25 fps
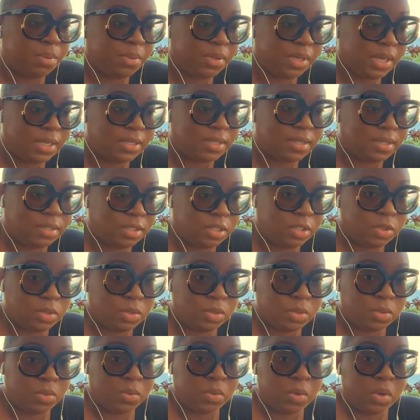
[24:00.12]
get to
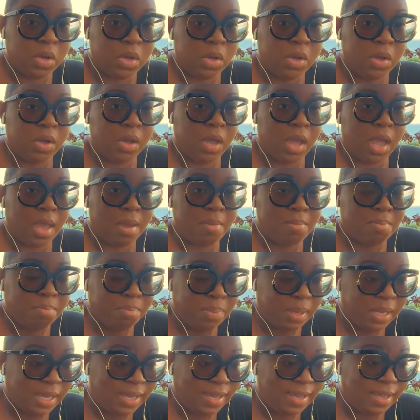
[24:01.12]
do and
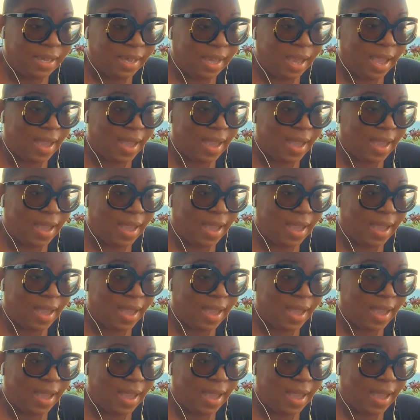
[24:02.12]
be